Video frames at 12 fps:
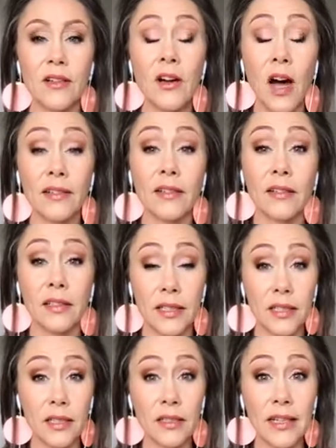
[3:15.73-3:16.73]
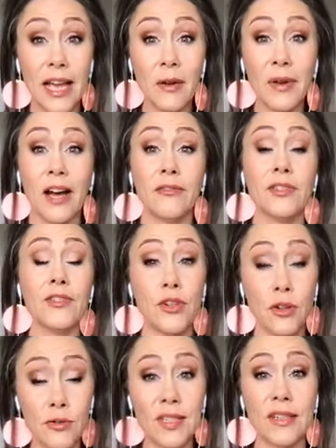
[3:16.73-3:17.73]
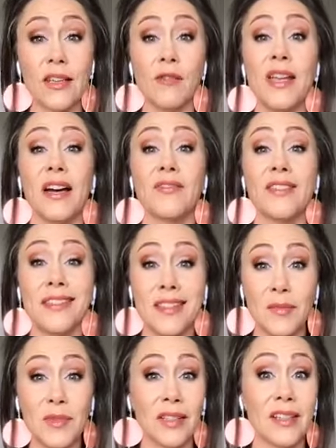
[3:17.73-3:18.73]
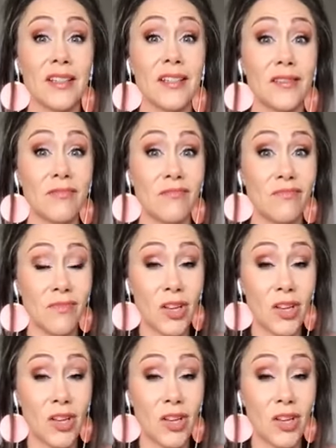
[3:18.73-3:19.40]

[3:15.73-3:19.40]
gotten clear and we haven't chosen and we haven't stimulated and